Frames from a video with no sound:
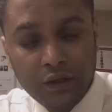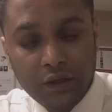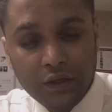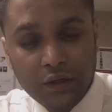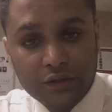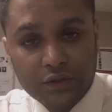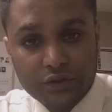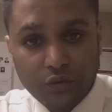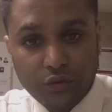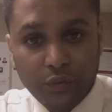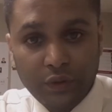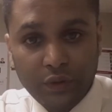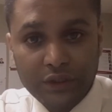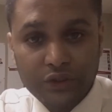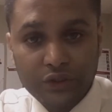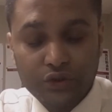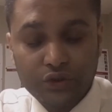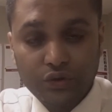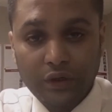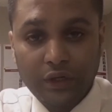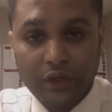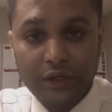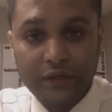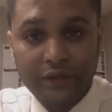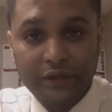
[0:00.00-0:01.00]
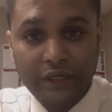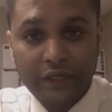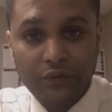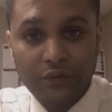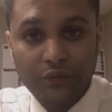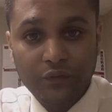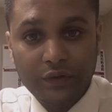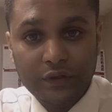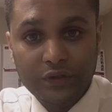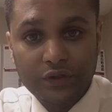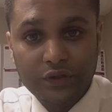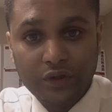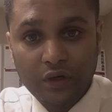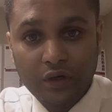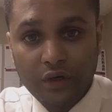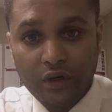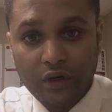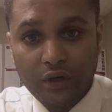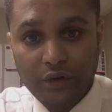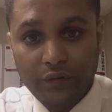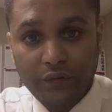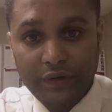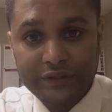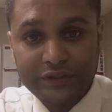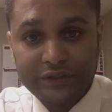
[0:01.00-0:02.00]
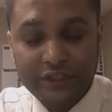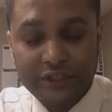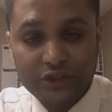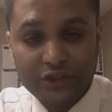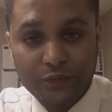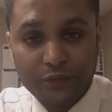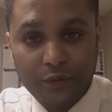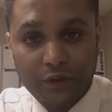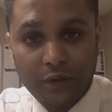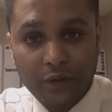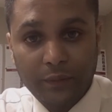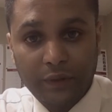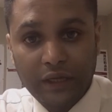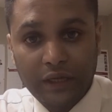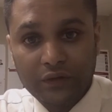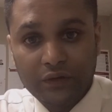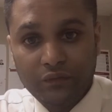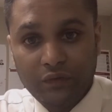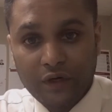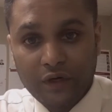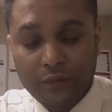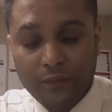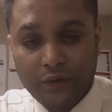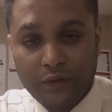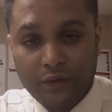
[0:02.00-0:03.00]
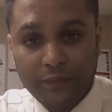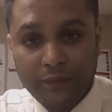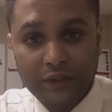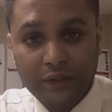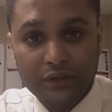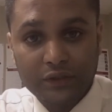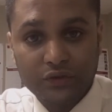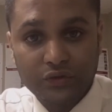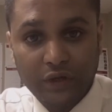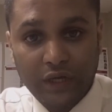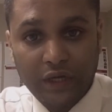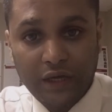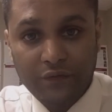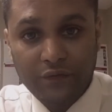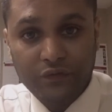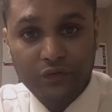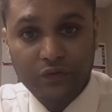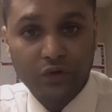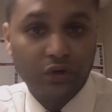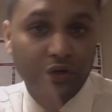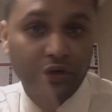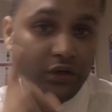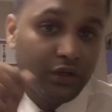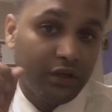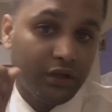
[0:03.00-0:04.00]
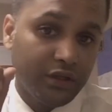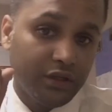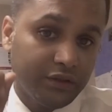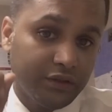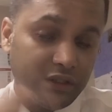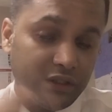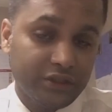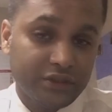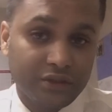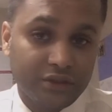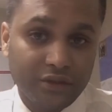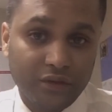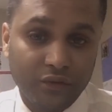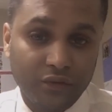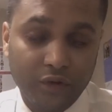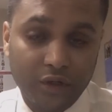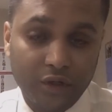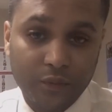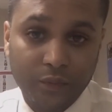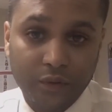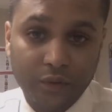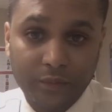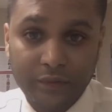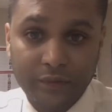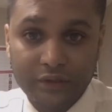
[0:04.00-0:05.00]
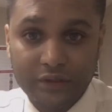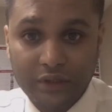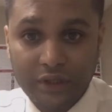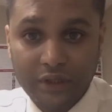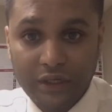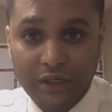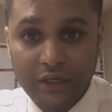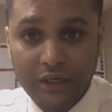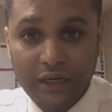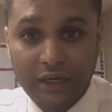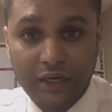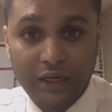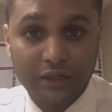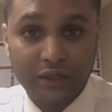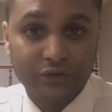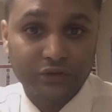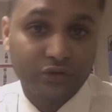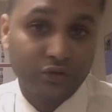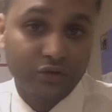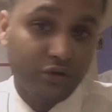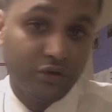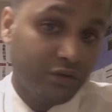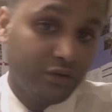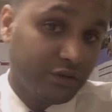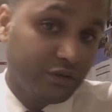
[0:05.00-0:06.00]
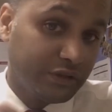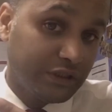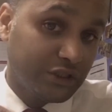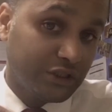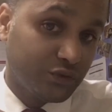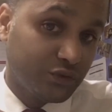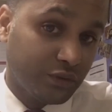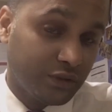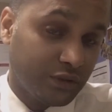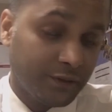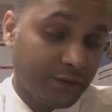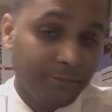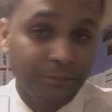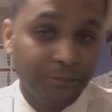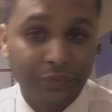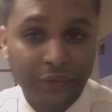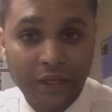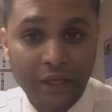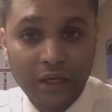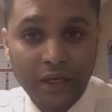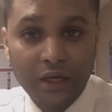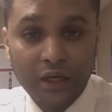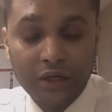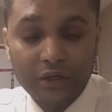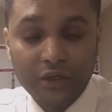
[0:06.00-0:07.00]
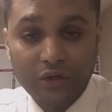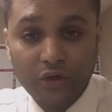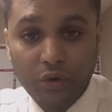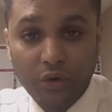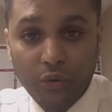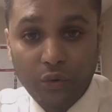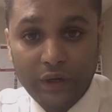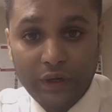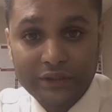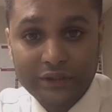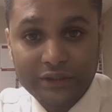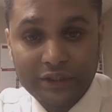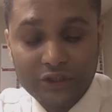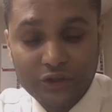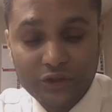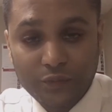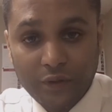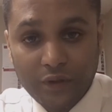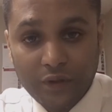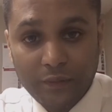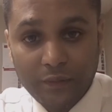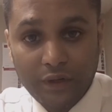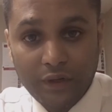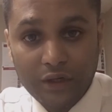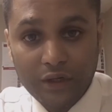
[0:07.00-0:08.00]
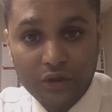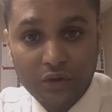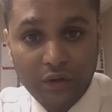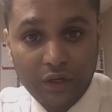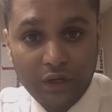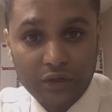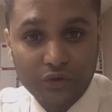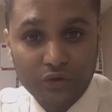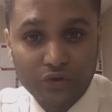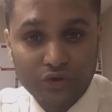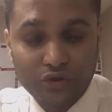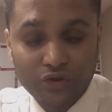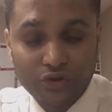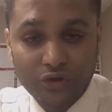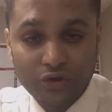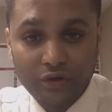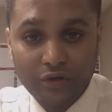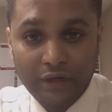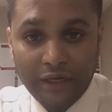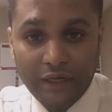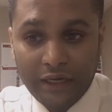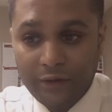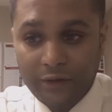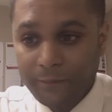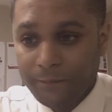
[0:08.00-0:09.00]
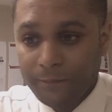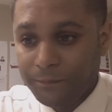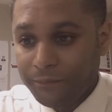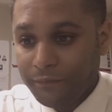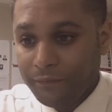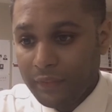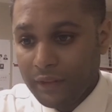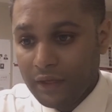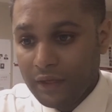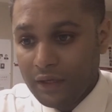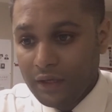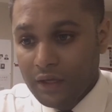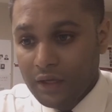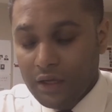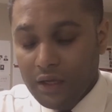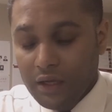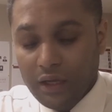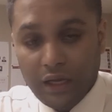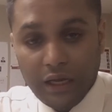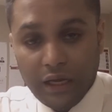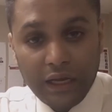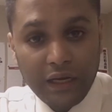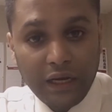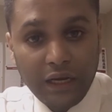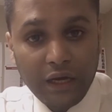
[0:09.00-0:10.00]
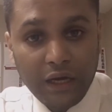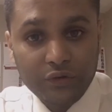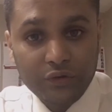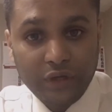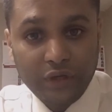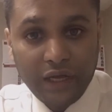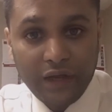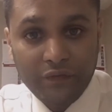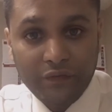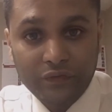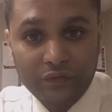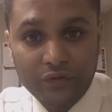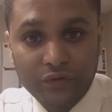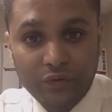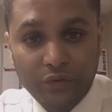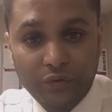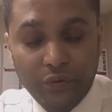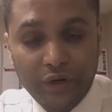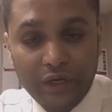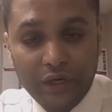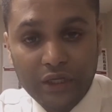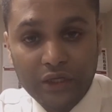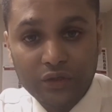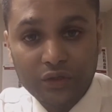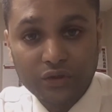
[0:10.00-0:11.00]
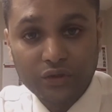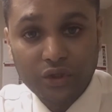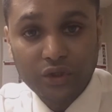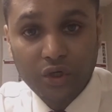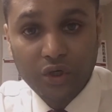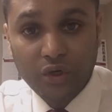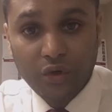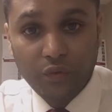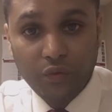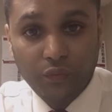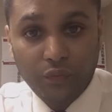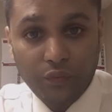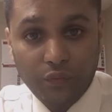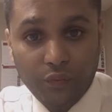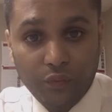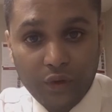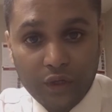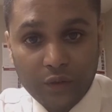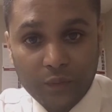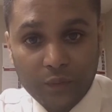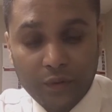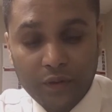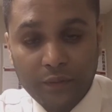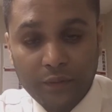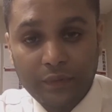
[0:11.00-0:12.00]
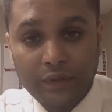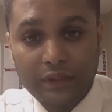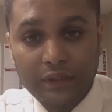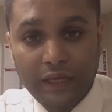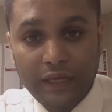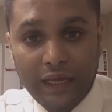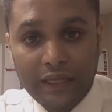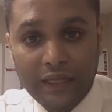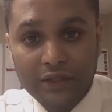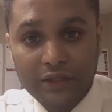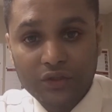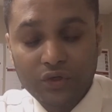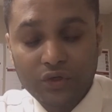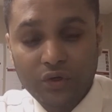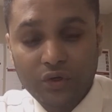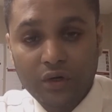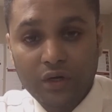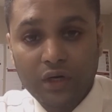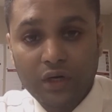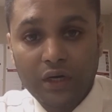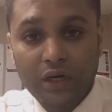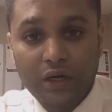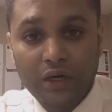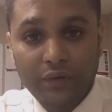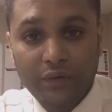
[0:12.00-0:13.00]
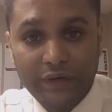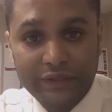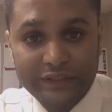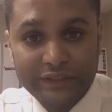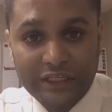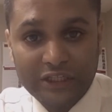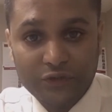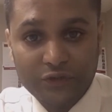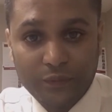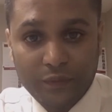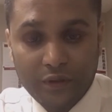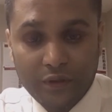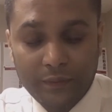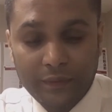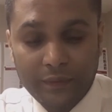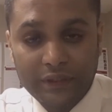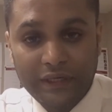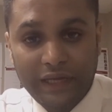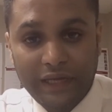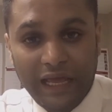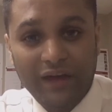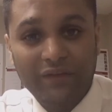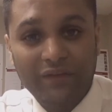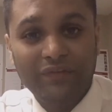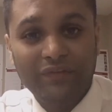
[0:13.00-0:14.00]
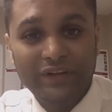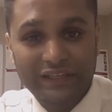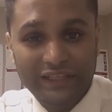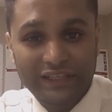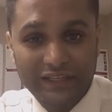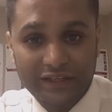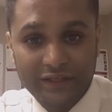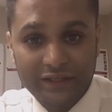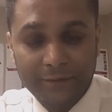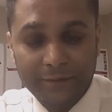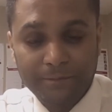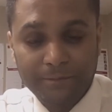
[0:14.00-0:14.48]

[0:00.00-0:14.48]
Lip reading: so once you are done with your residence permit and work permit, you have your this work permit card and also this one, your residence permit, you are good to go now. And now you have to renew your work permit and your residence permit every year.